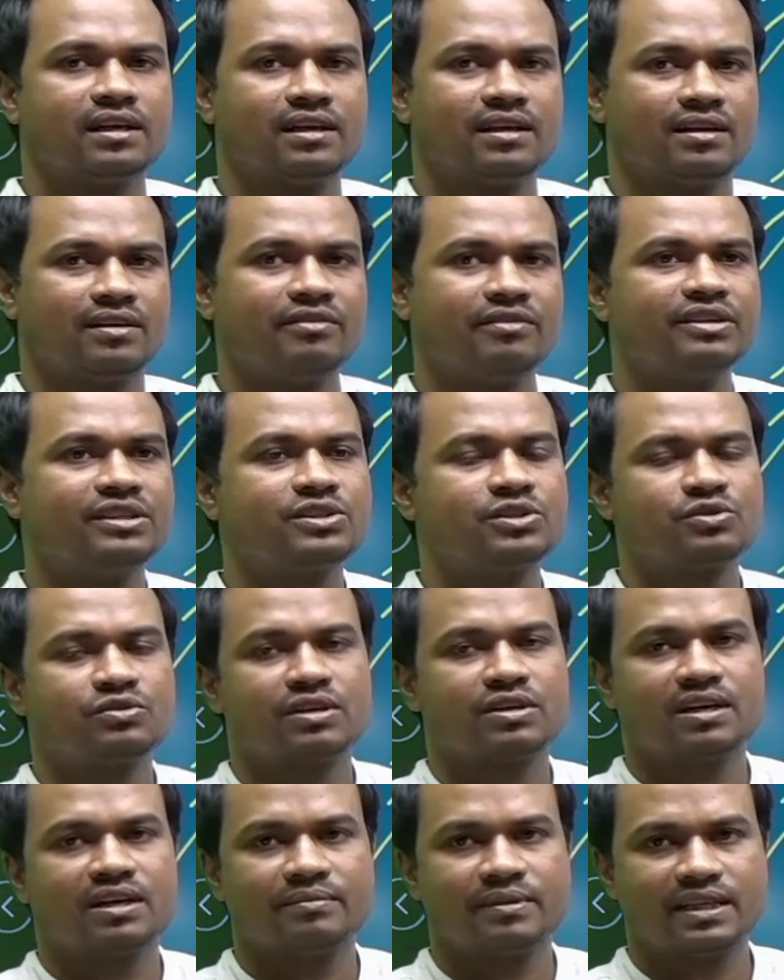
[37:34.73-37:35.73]
wish to
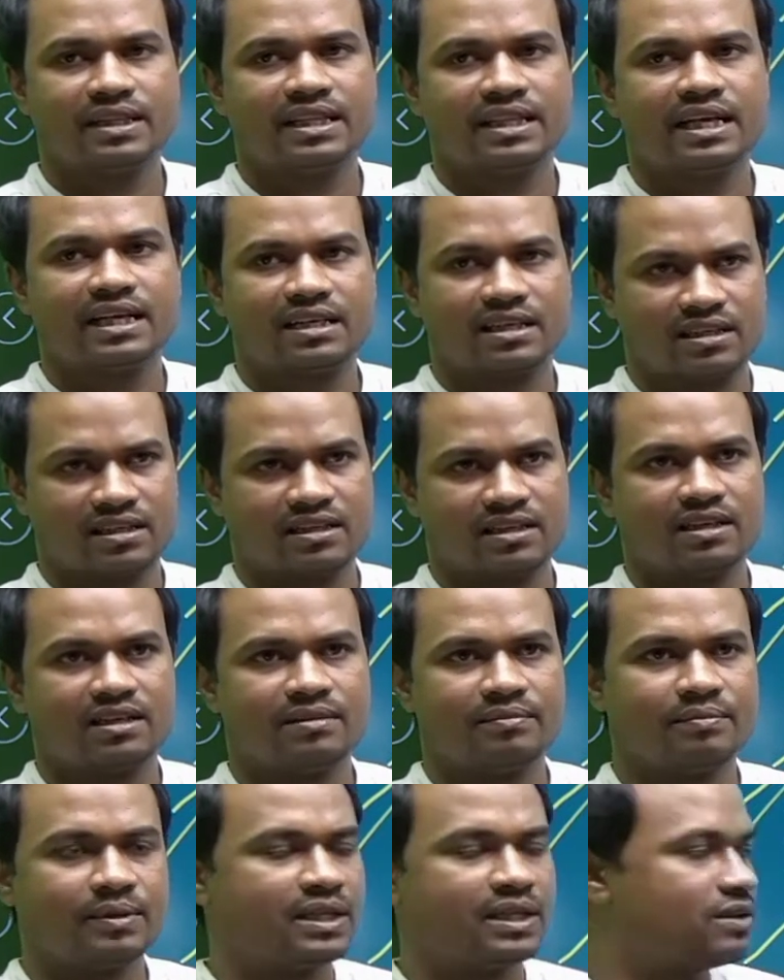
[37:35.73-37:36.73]
come in that
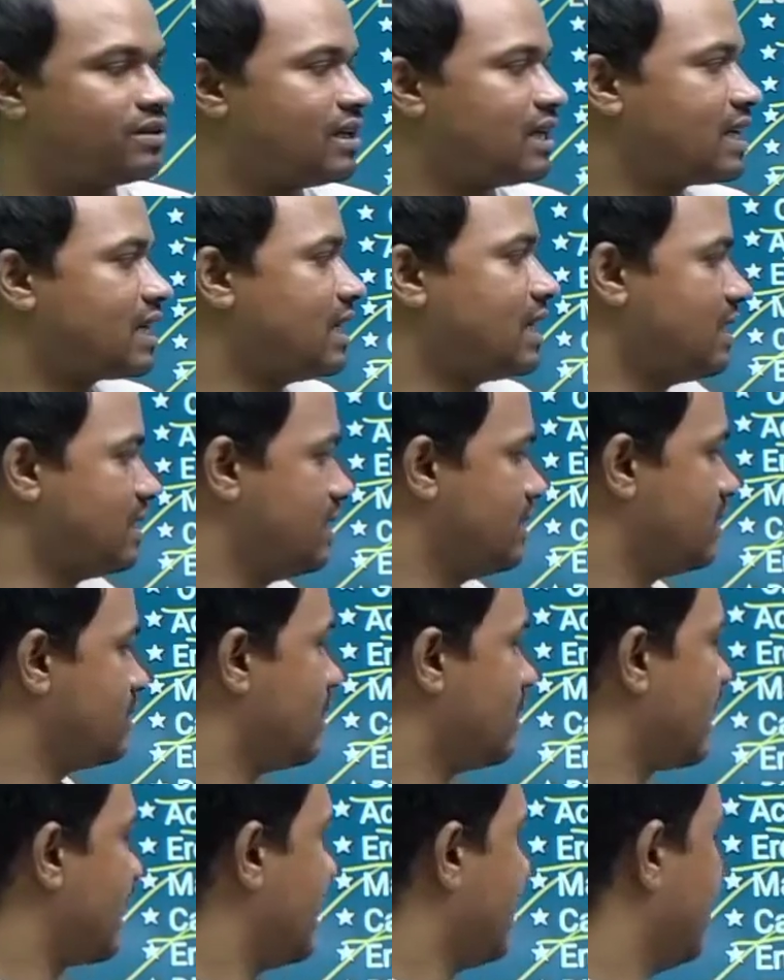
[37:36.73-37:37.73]
particular country. So
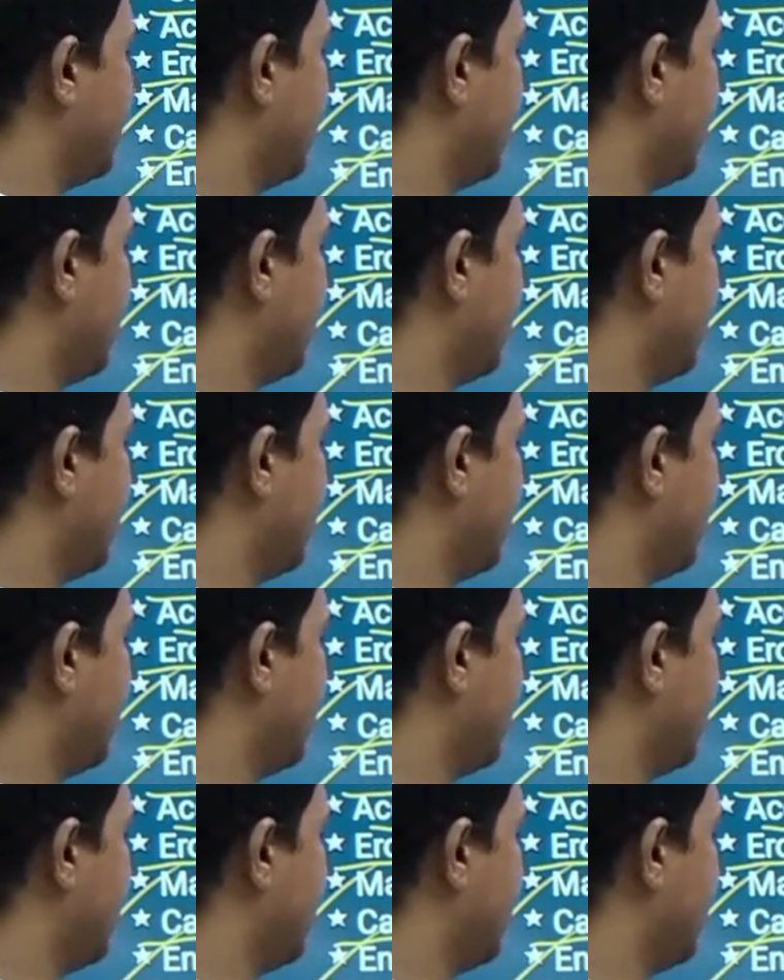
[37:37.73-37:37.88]
again